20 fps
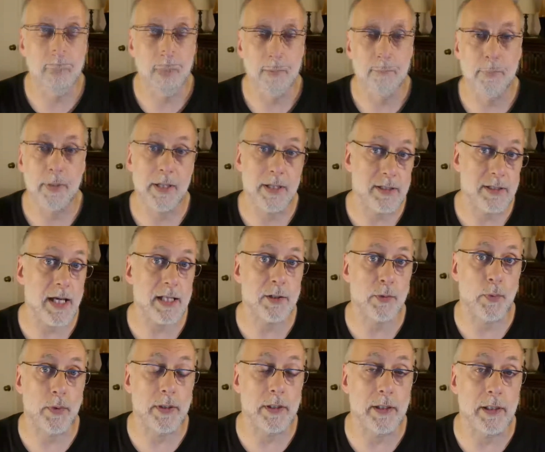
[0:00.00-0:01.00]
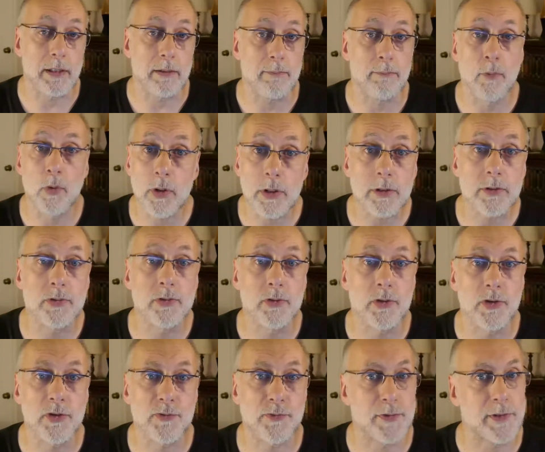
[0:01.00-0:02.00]
Because that's what we need, more
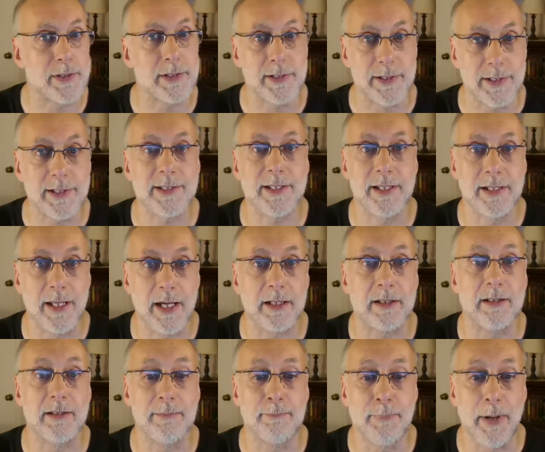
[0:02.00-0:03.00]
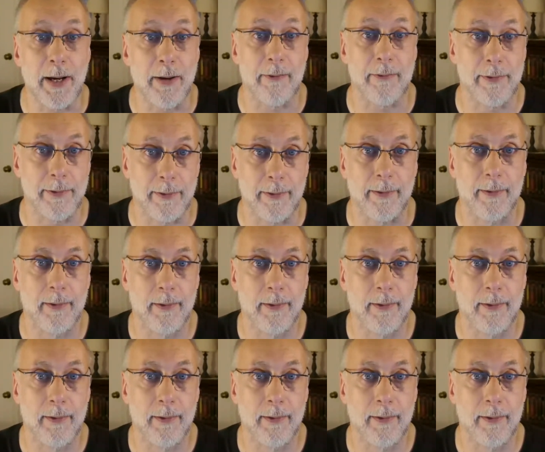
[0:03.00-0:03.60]
tools for disconnected parenting.